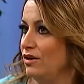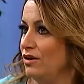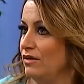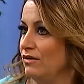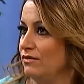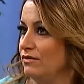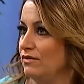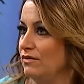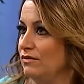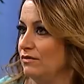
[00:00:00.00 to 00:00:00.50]

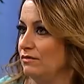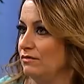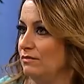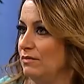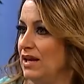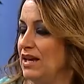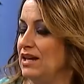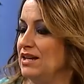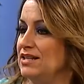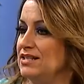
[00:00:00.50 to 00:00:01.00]
of
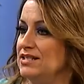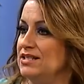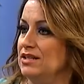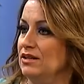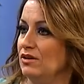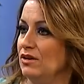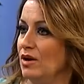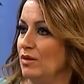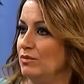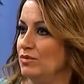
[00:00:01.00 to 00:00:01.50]
making a
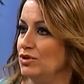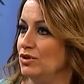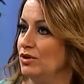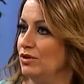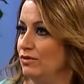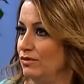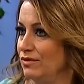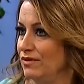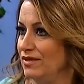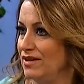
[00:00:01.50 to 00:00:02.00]
deal come true.
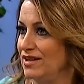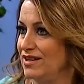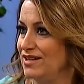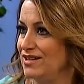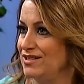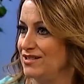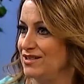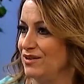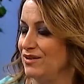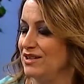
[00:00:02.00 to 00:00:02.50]

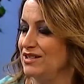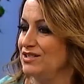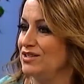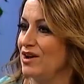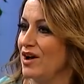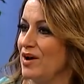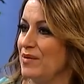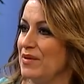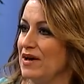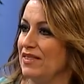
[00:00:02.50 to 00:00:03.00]
So let's
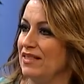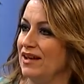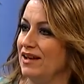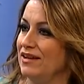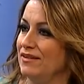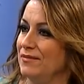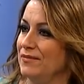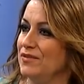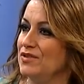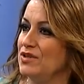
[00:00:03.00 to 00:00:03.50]
talk about
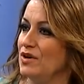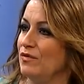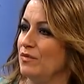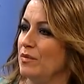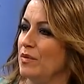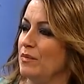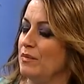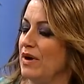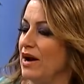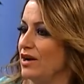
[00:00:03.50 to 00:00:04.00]
that. Start
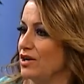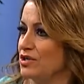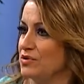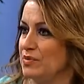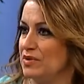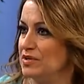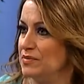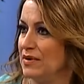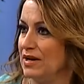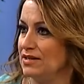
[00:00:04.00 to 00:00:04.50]
from a buyer's
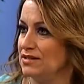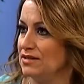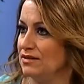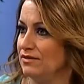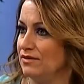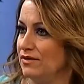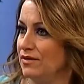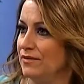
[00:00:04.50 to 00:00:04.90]
perspective.